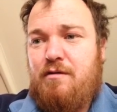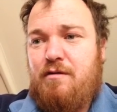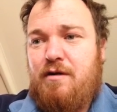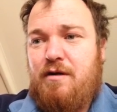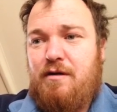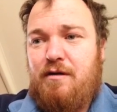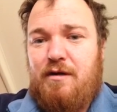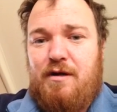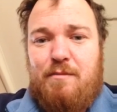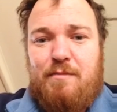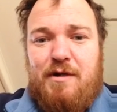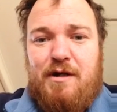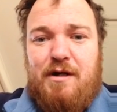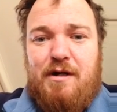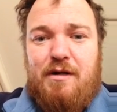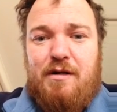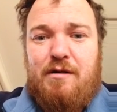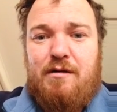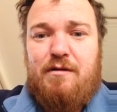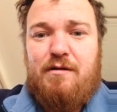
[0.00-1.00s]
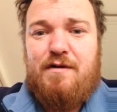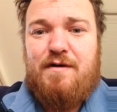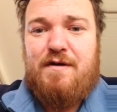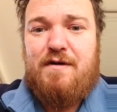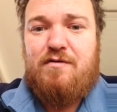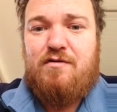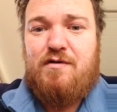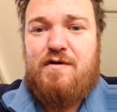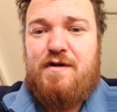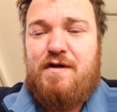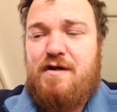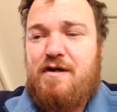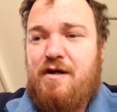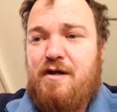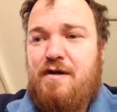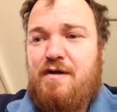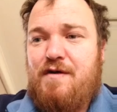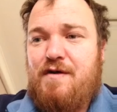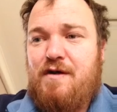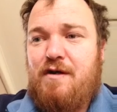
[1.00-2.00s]
That lemony, citrusy
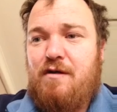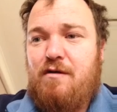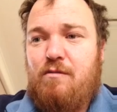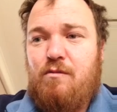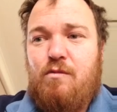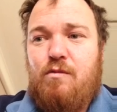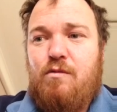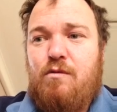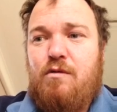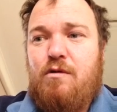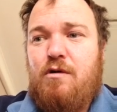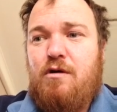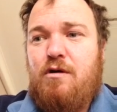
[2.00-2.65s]
taste, and I will